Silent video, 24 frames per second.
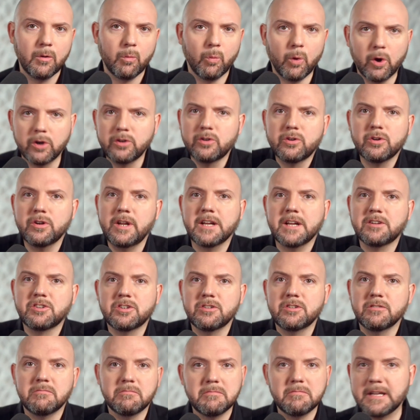One
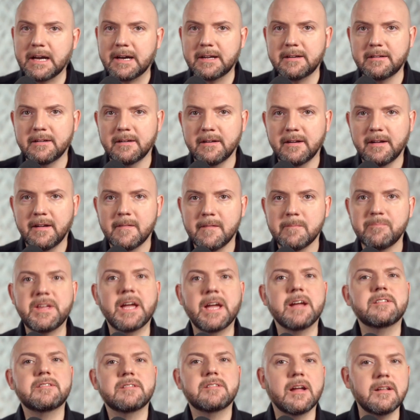connection, done.
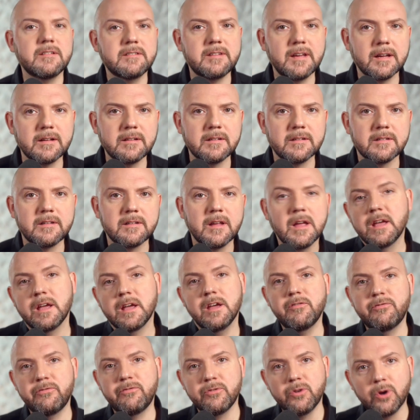Takes 10 seconds.
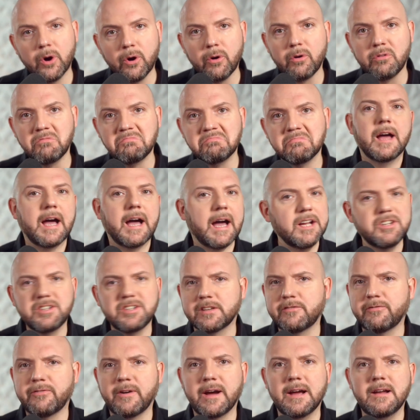If no, I
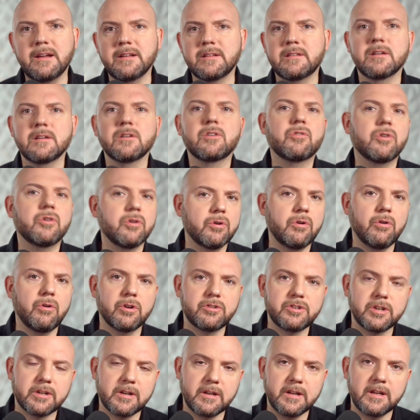just file it
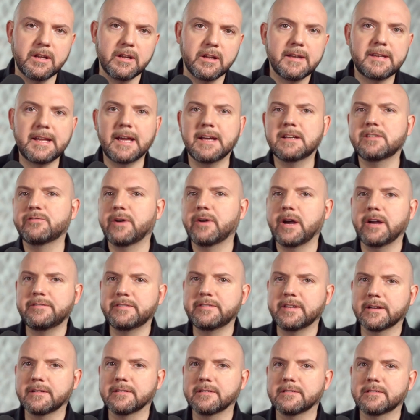chronologically. Takes 5
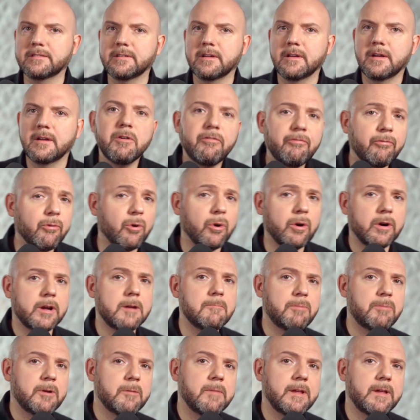seconds. Before
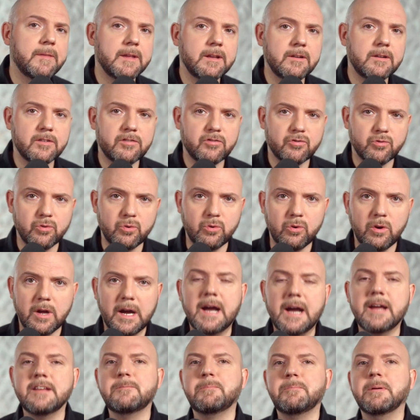implementing this rule,
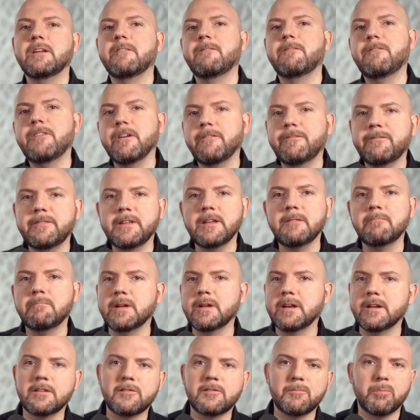I spent 15
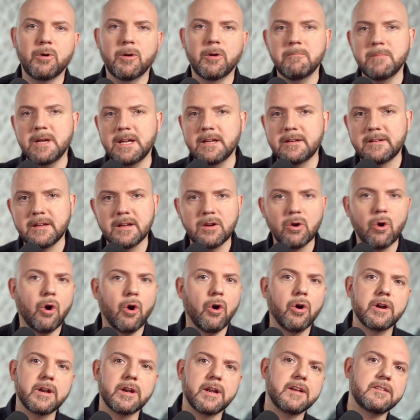minutes per meeting
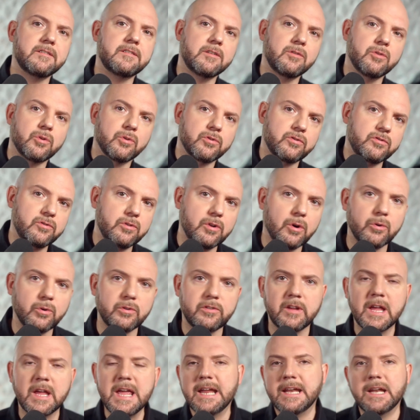organizing those
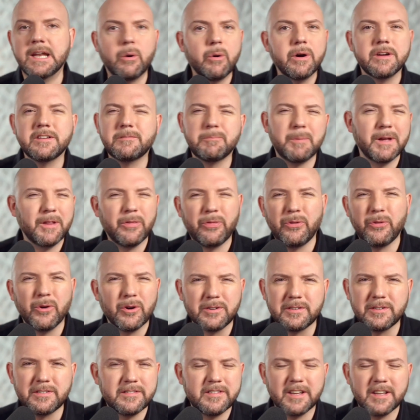nodes. Now I spend
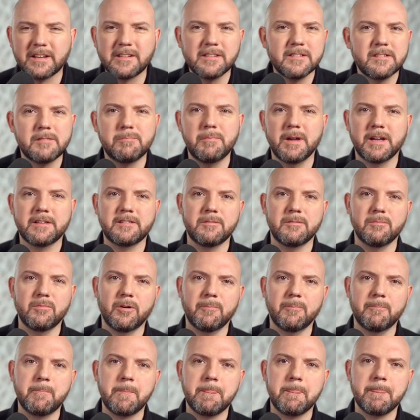30 seconds maximum.